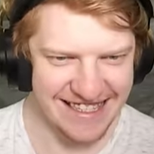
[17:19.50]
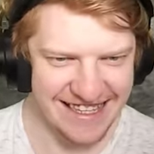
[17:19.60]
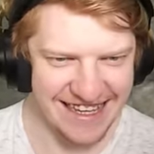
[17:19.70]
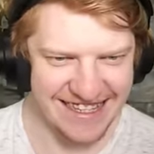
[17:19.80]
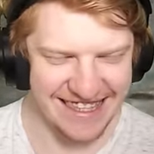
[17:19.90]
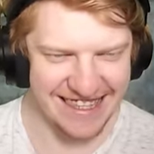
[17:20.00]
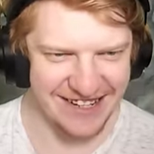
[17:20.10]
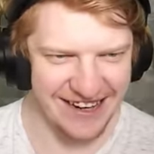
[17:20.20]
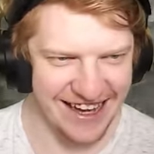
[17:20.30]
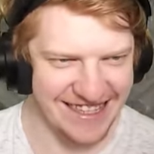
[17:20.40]
It's a little.
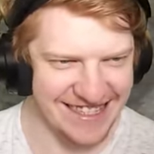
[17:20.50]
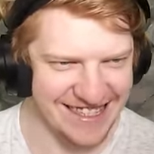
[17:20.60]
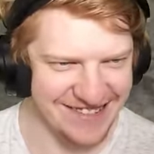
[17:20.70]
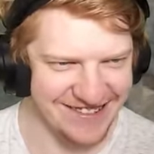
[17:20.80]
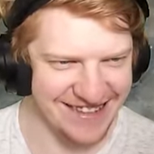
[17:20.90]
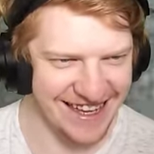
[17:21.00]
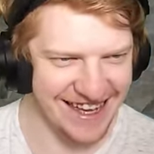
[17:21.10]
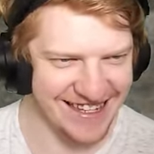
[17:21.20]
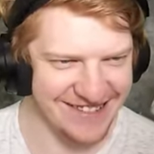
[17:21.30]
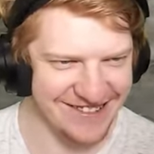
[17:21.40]
Oh, it's a little. Oh, I
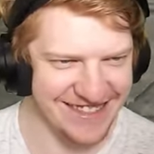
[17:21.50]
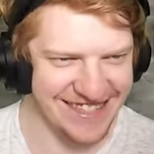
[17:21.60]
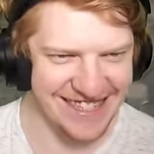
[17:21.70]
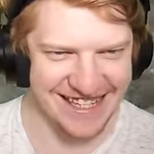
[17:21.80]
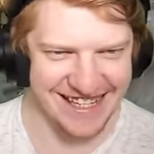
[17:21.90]
saw this thing.